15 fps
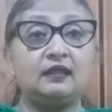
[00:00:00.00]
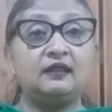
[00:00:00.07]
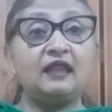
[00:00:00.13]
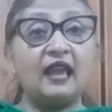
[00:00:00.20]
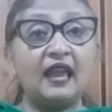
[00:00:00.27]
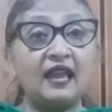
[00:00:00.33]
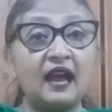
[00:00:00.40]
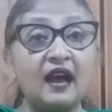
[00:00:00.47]

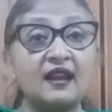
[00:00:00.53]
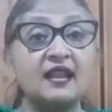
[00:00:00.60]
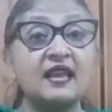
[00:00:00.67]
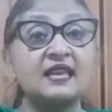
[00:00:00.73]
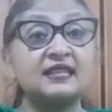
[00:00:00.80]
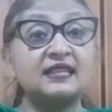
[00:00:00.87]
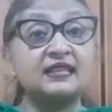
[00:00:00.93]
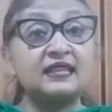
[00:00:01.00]
They are
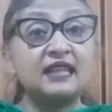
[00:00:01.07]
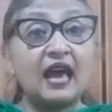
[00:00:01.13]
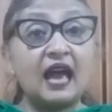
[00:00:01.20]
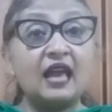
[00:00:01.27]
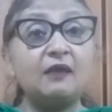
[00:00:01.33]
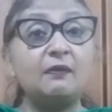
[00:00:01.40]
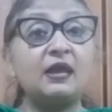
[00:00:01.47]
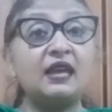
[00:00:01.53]

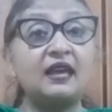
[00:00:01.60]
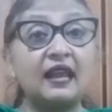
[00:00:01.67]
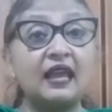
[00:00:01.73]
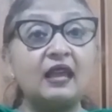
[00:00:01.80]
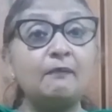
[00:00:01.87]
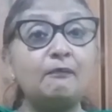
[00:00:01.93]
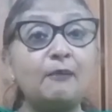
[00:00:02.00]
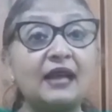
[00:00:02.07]
slimy
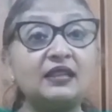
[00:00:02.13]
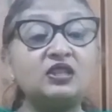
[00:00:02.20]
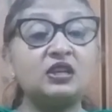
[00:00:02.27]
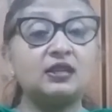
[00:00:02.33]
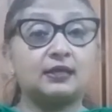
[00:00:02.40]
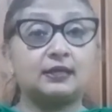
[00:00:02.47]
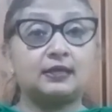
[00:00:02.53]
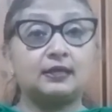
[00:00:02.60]
green
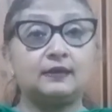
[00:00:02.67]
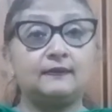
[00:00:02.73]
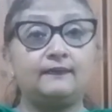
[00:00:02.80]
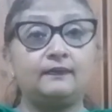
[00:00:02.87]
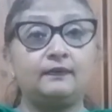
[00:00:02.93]
patches.